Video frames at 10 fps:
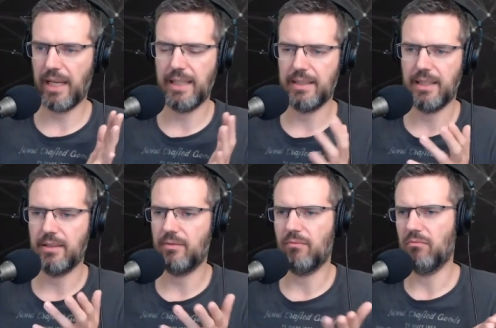and
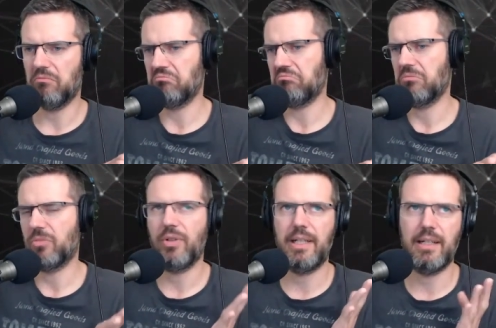and
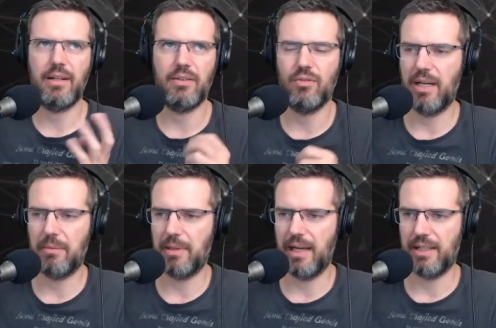create another
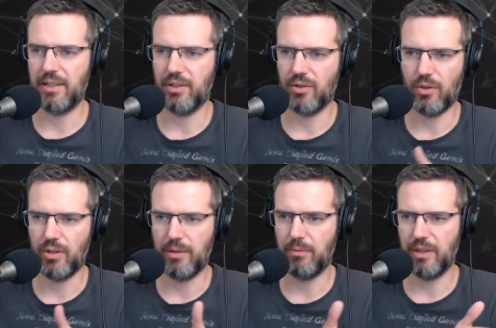API here
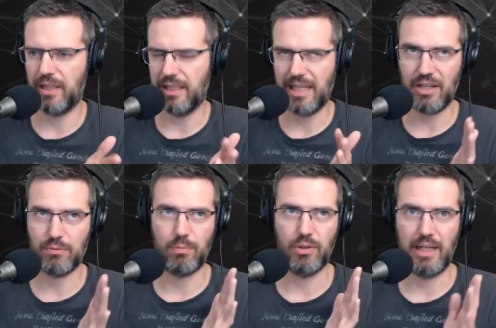or with a
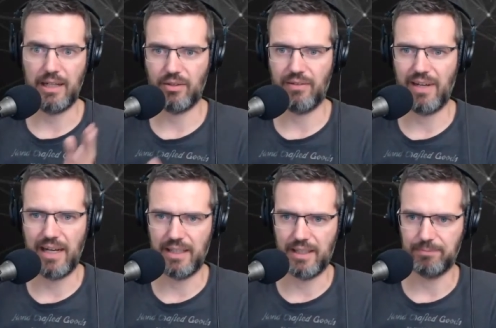dashboard like
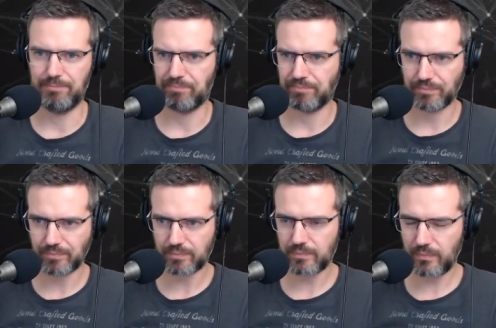Grafana,
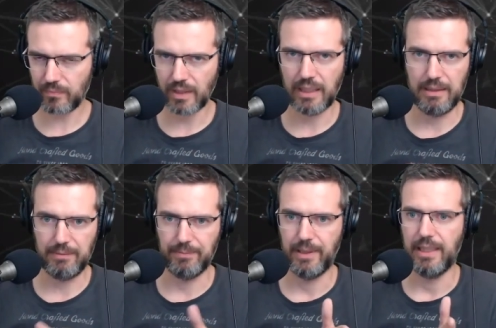
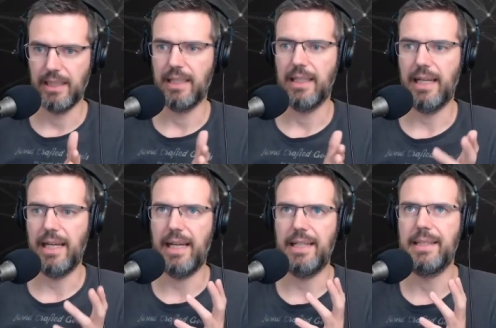um,
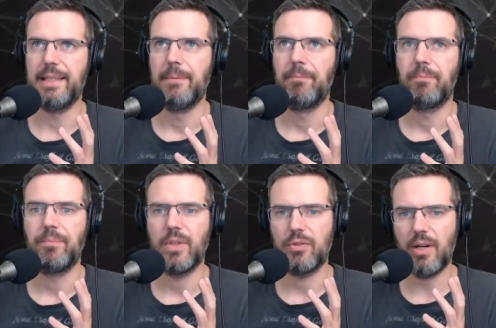and
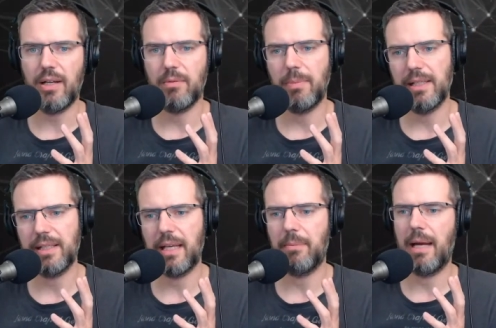try to
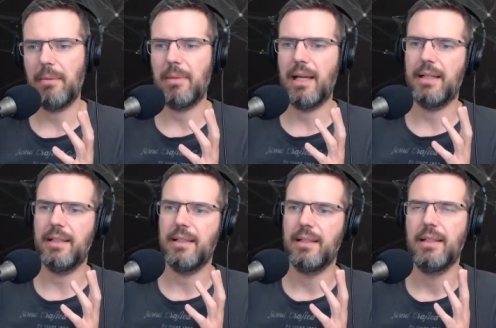build a
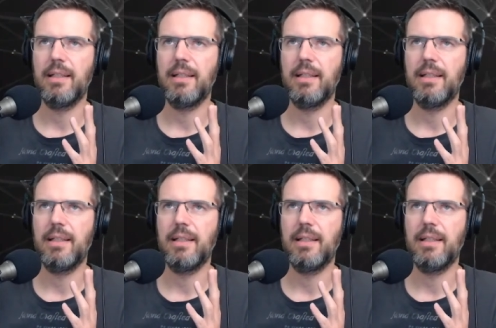pipeline